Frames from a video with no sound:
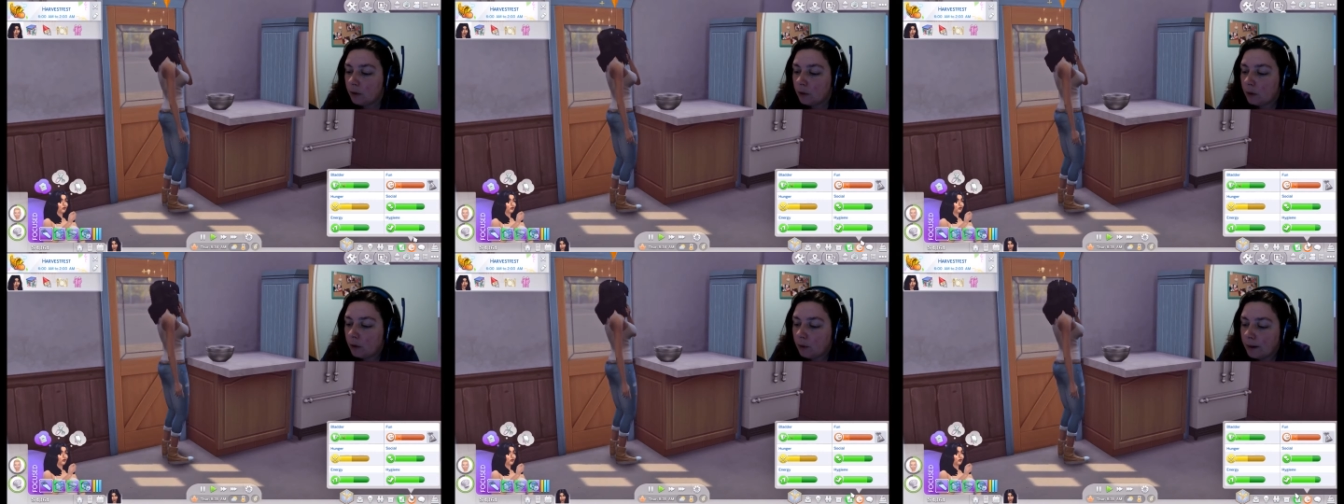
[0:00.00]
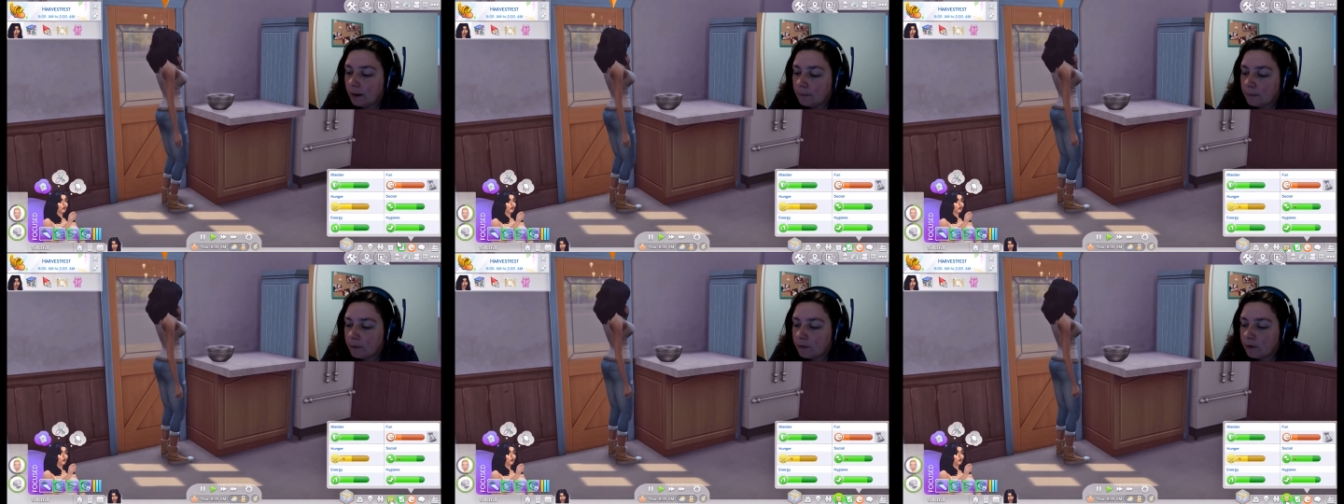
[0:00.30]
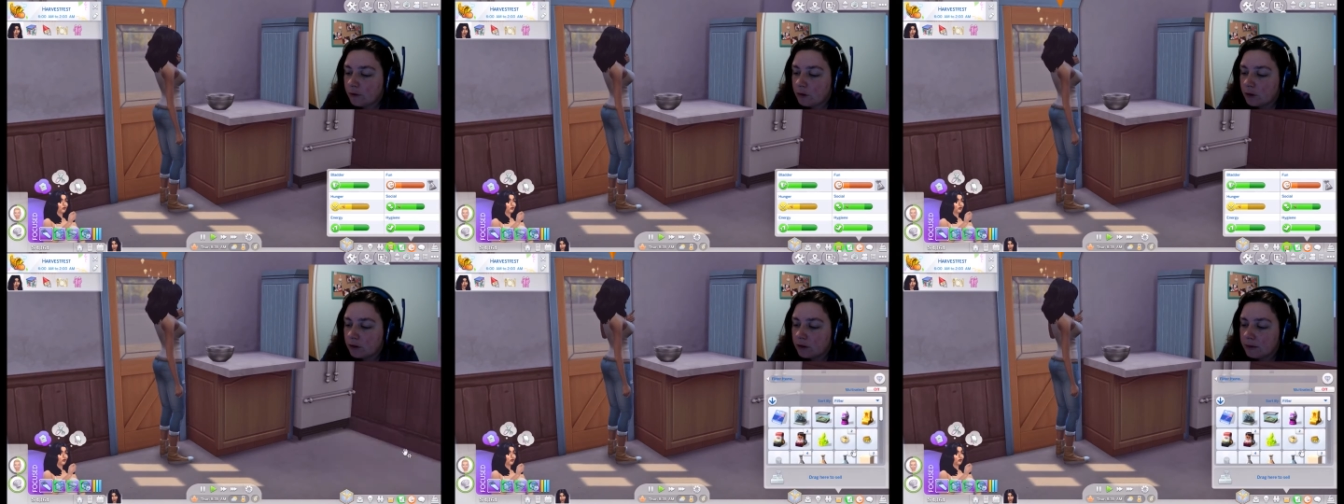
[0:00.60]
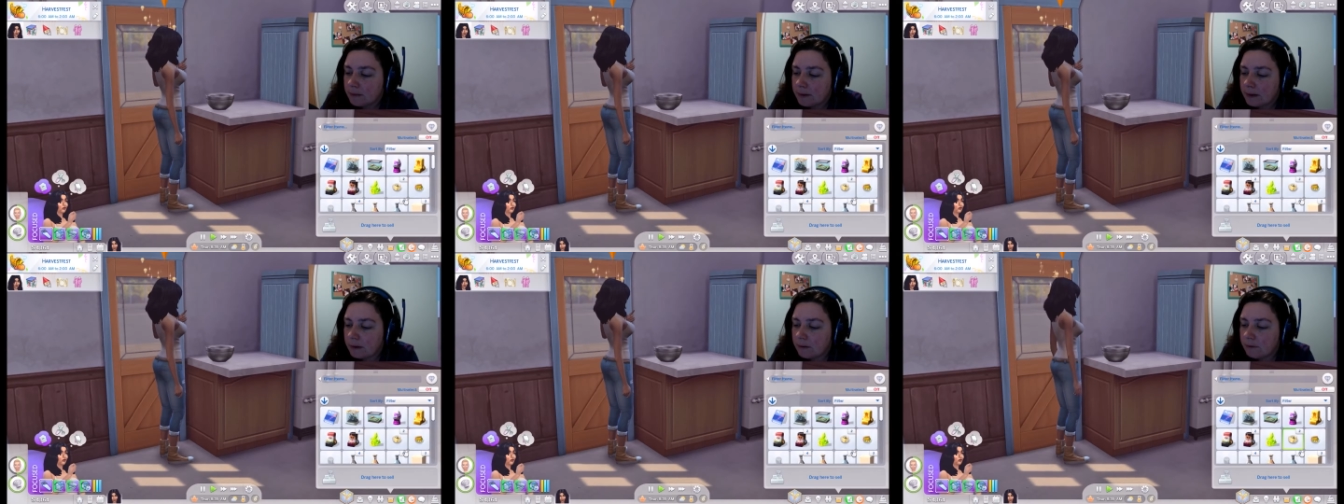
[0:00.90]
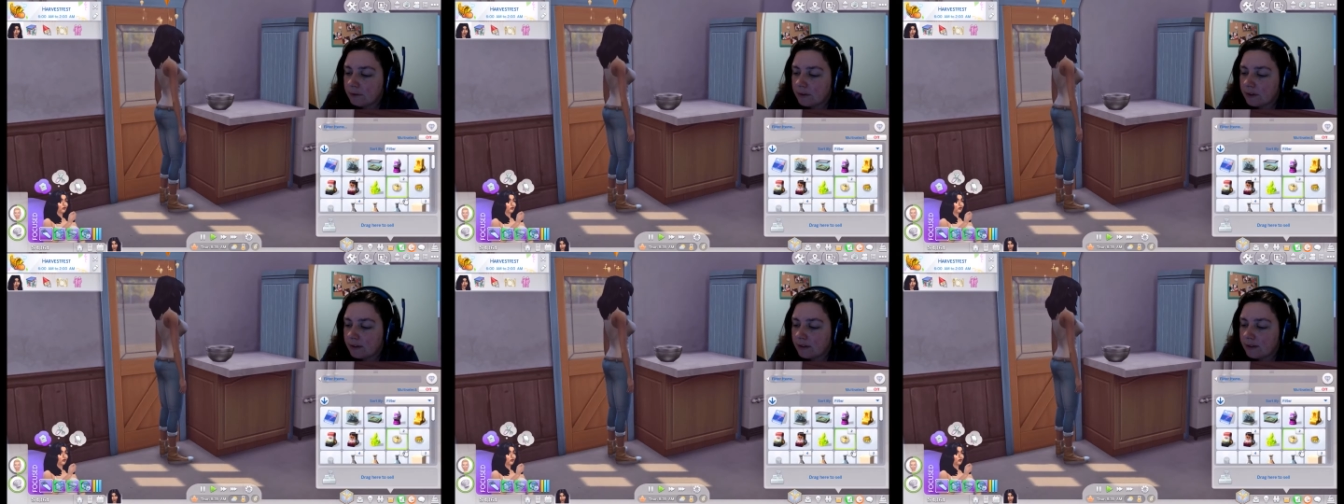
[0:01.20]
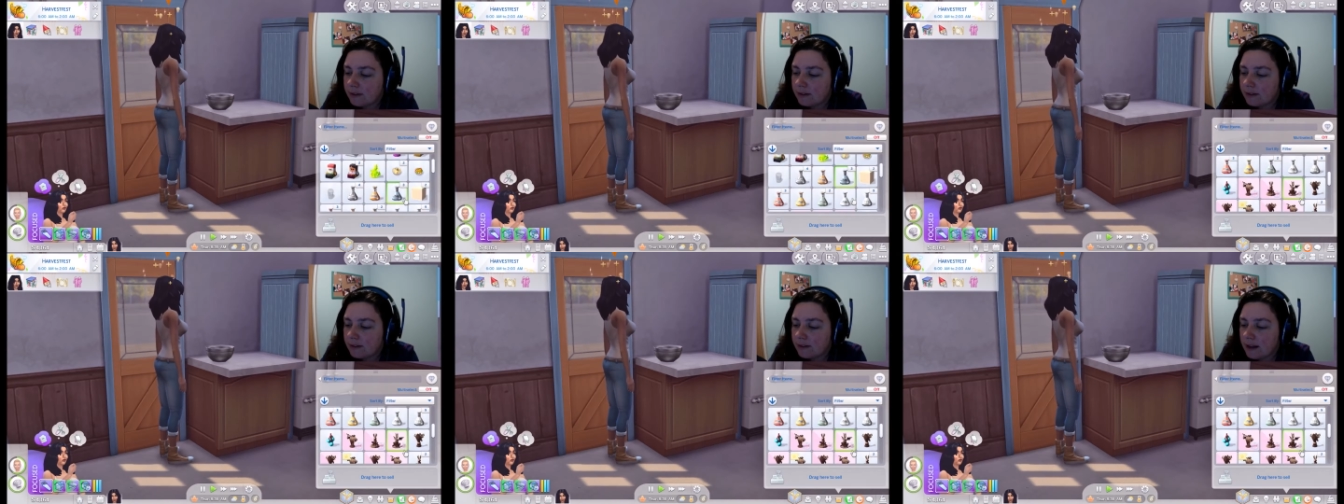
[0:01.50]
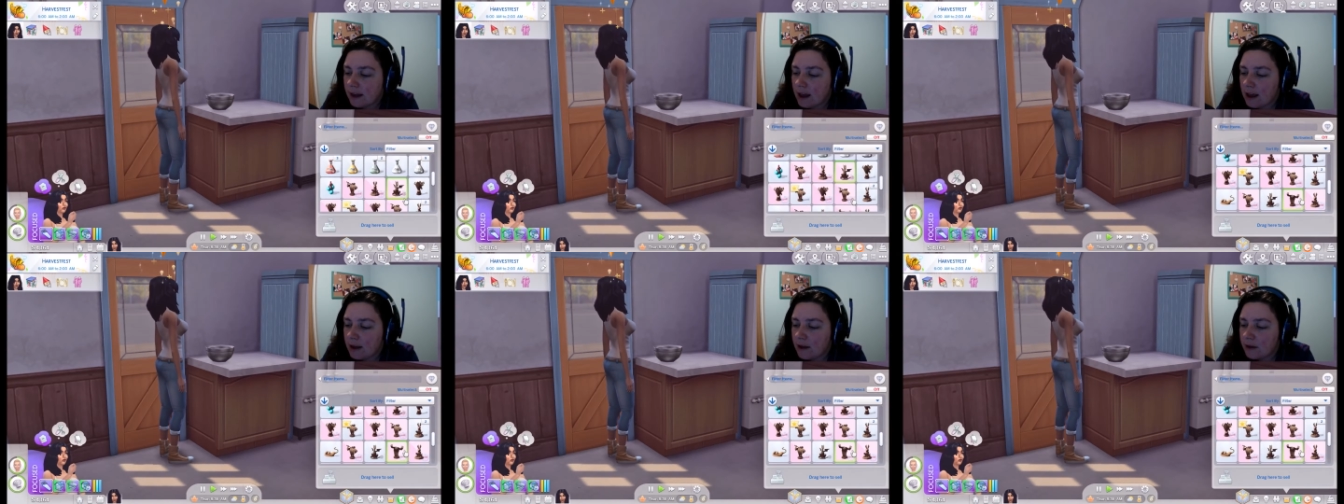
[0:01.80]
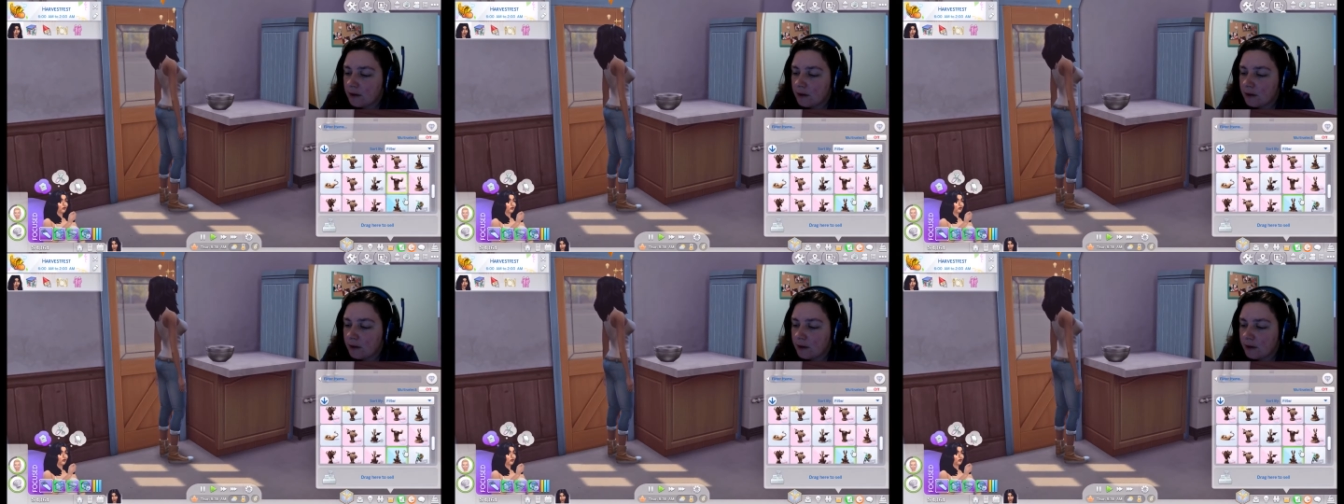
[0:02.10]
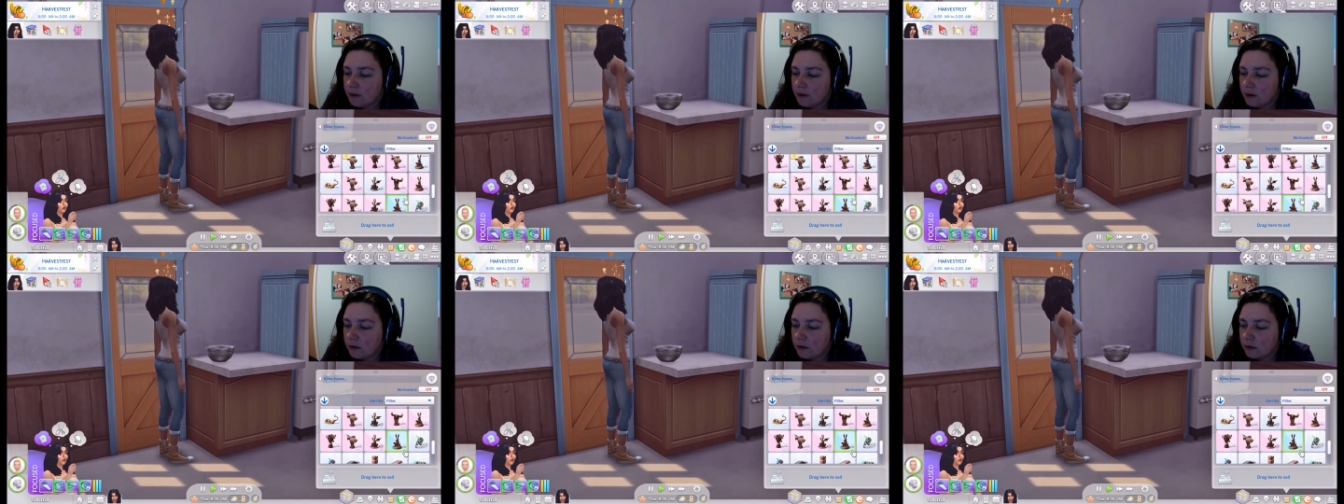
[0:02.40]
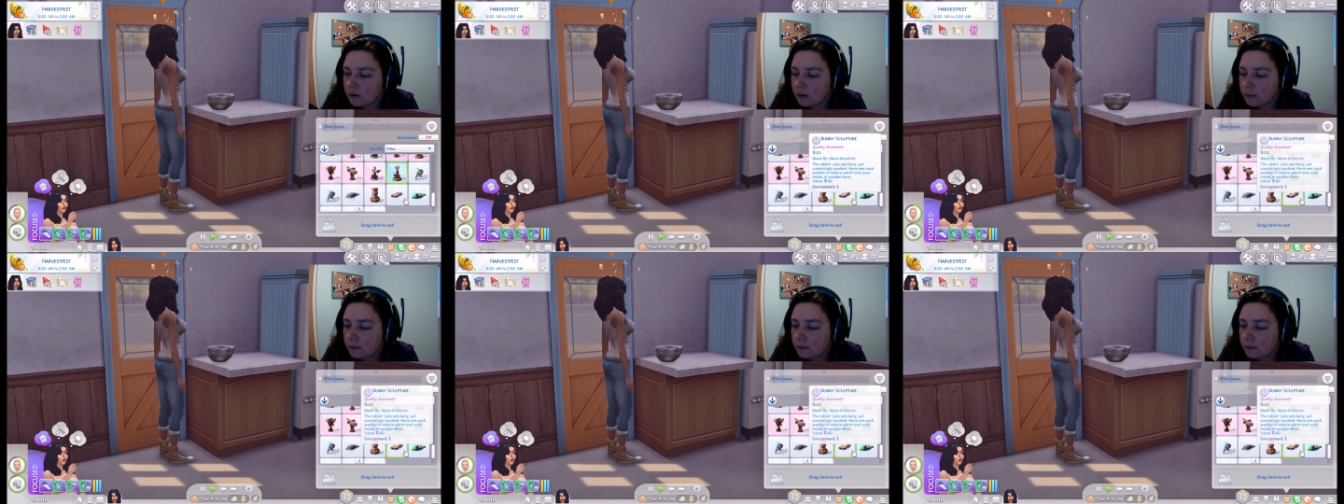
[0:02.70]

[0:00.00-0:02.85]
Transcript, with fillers: Oh, and we've got something up for sale,